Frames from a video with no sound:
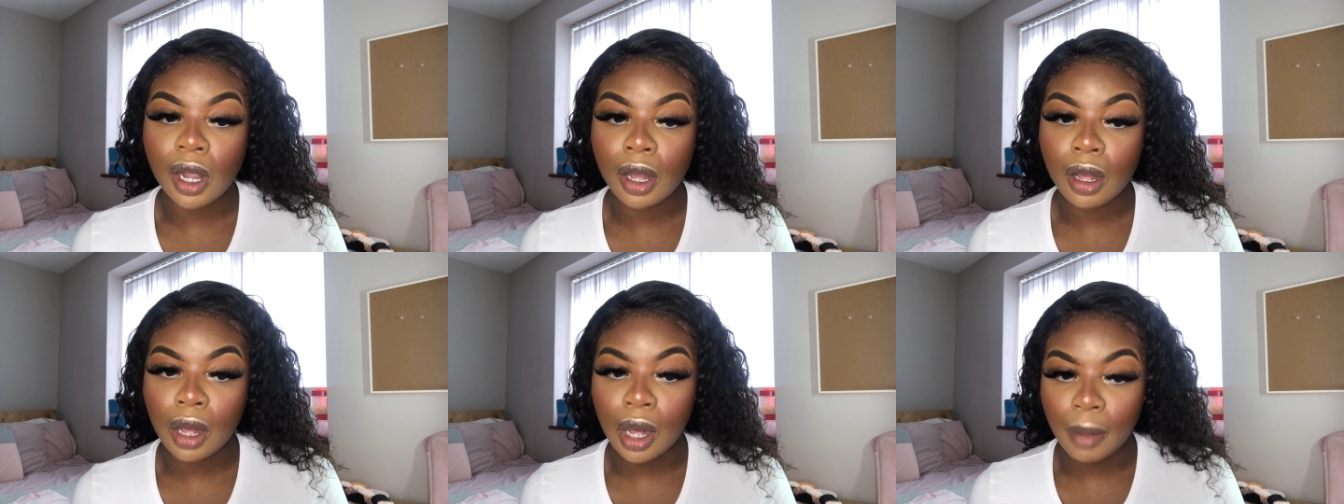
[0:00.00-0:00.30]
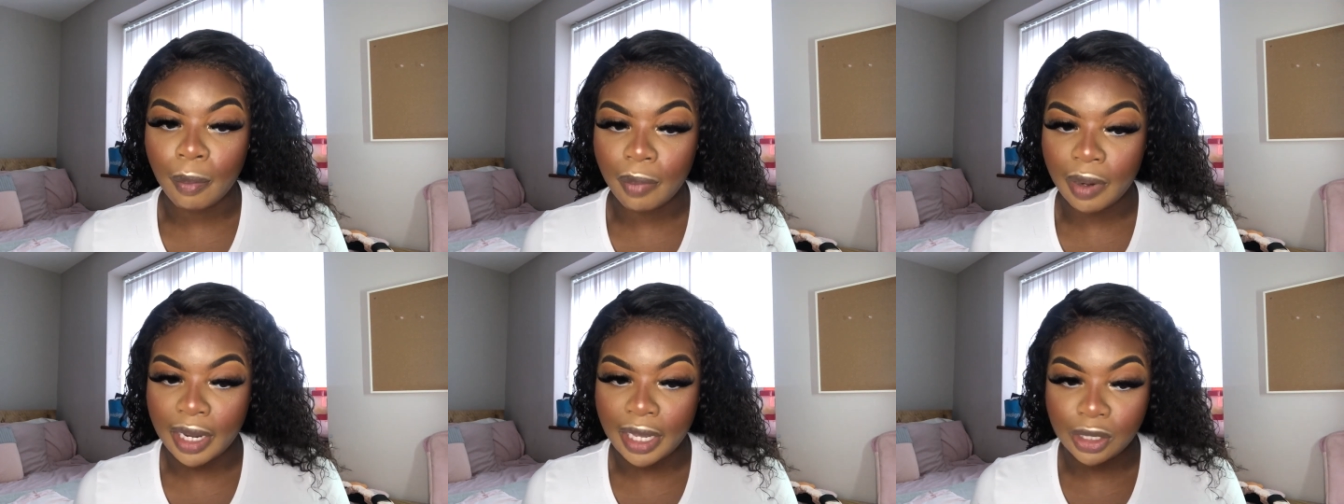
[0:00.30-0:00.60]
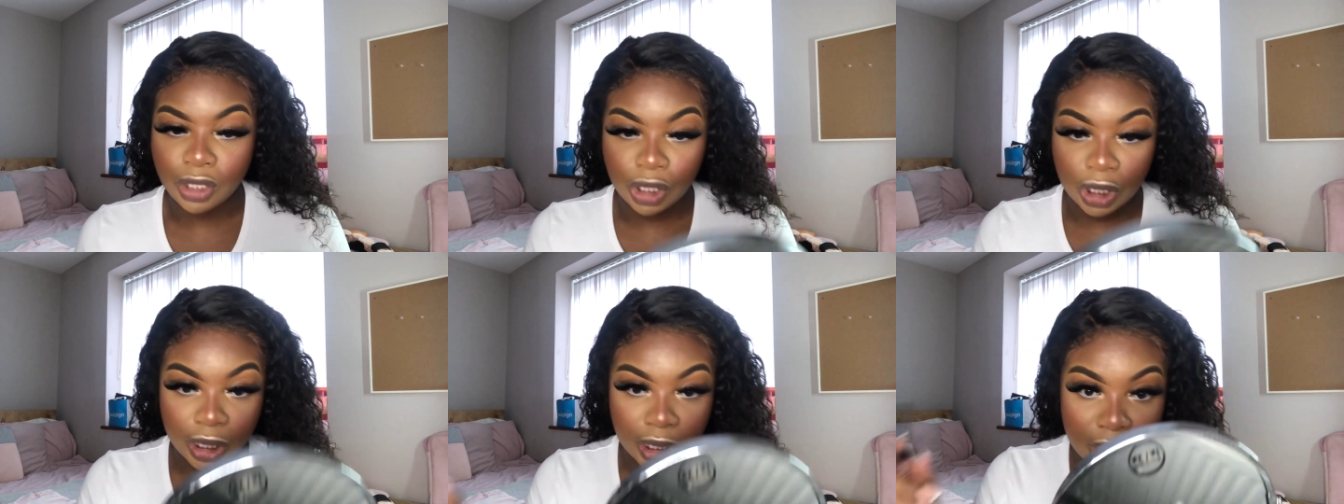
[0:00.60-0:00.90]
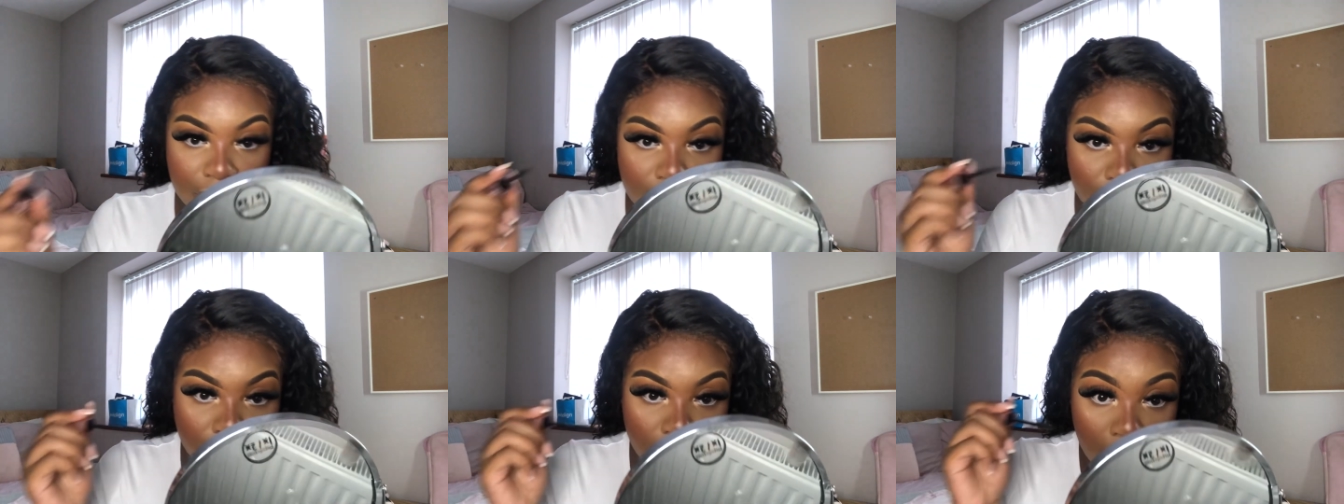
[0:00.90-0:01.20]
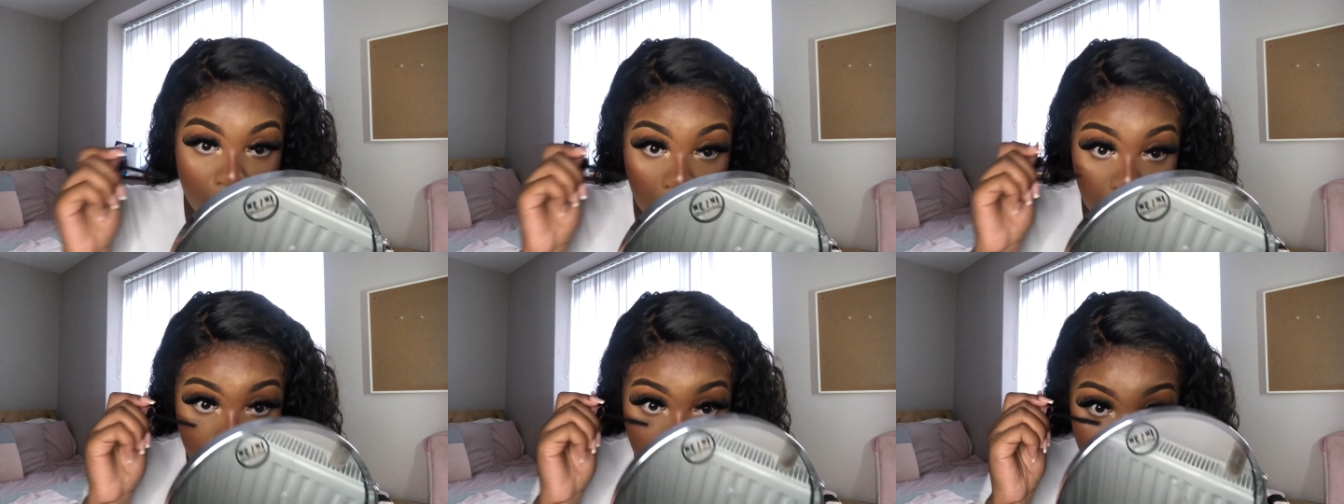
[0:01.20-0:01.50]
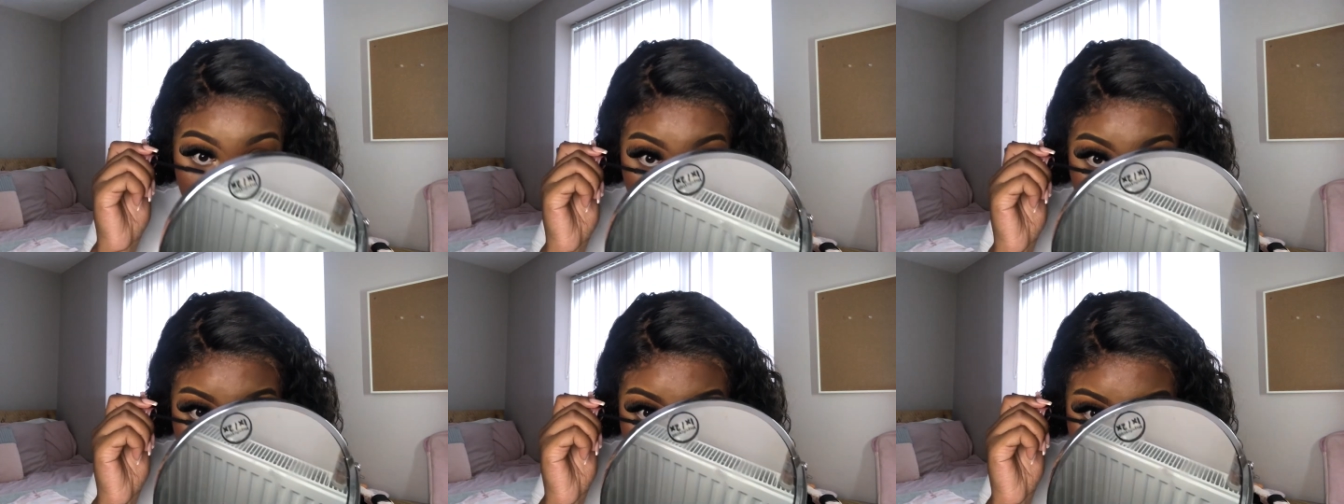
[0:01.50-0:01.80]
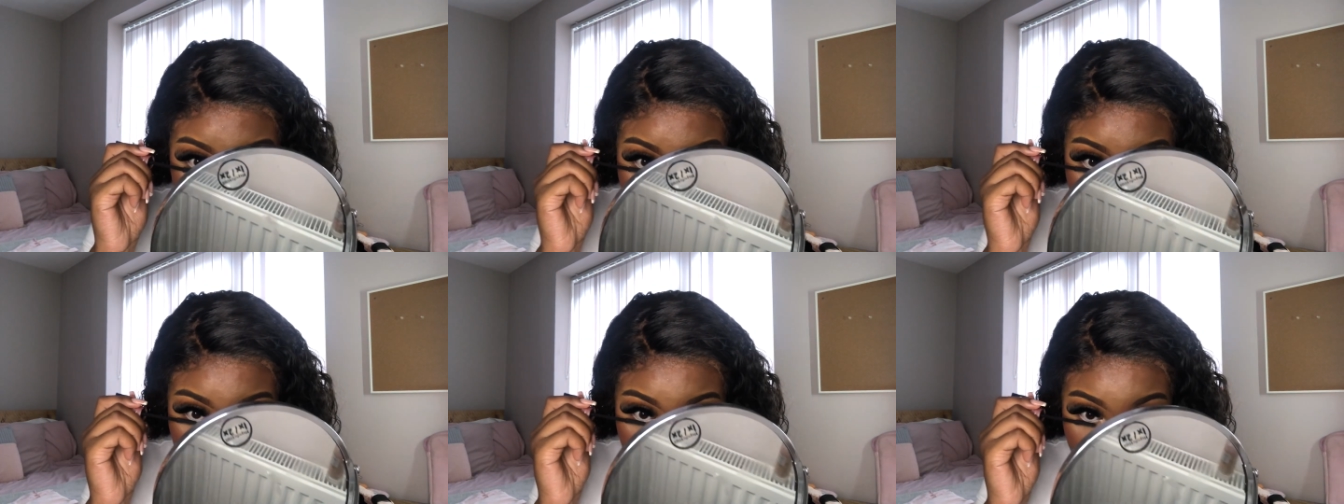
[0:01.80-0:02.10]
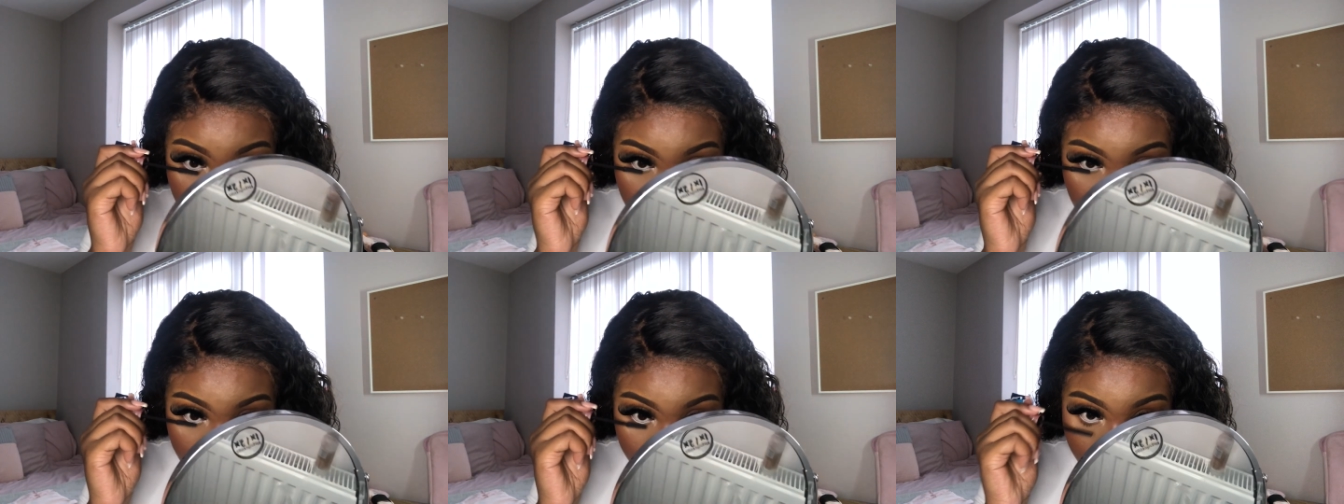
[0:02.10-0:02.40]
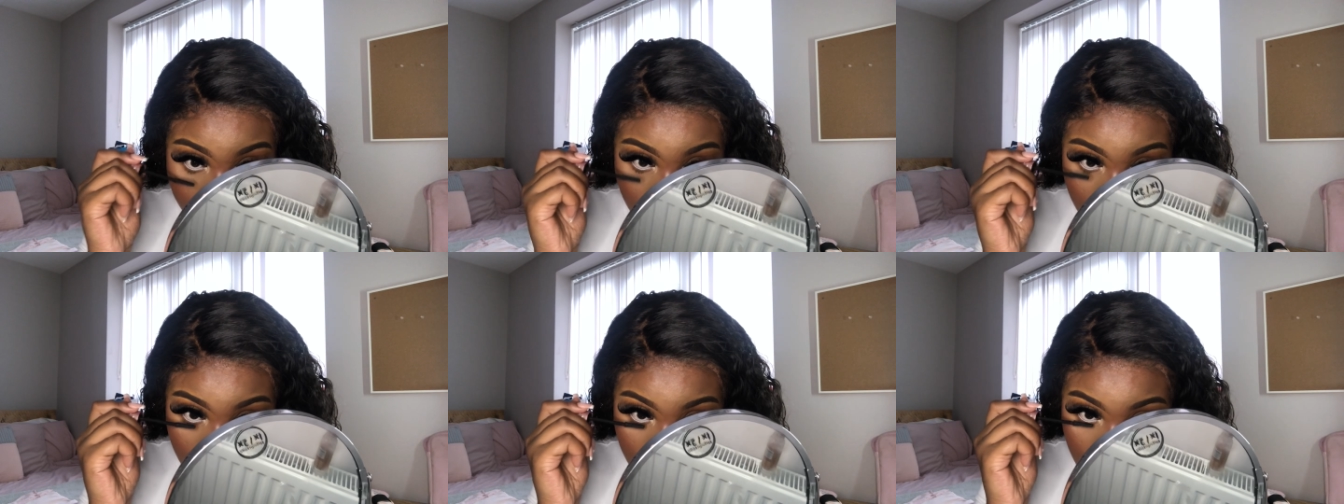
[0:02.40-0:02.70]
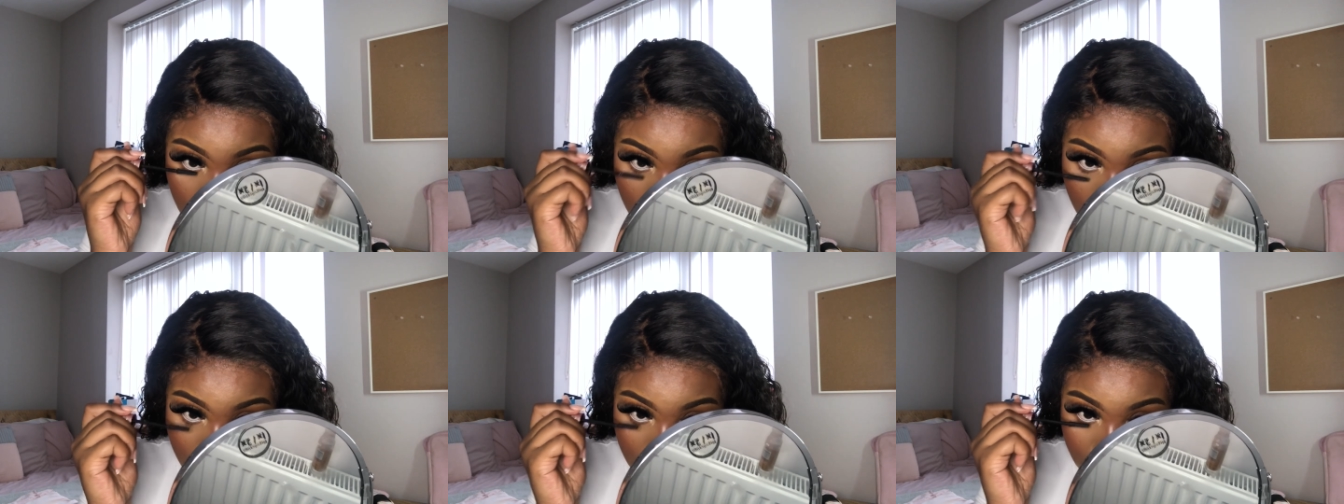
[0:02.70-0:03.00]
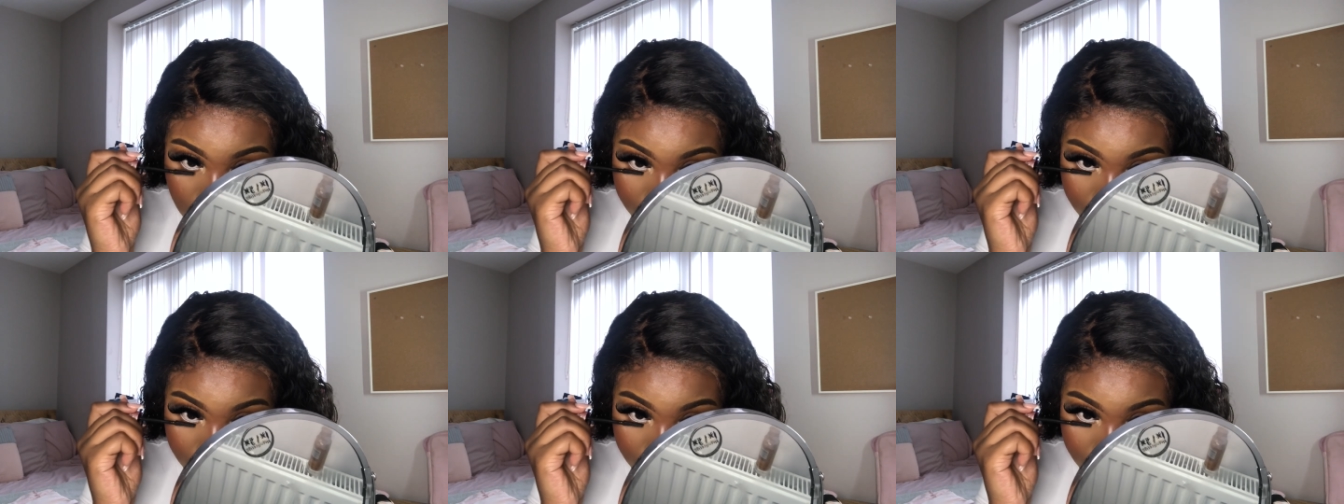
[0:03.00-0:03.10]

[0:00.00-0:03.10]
upper lashes. These ones are individuals that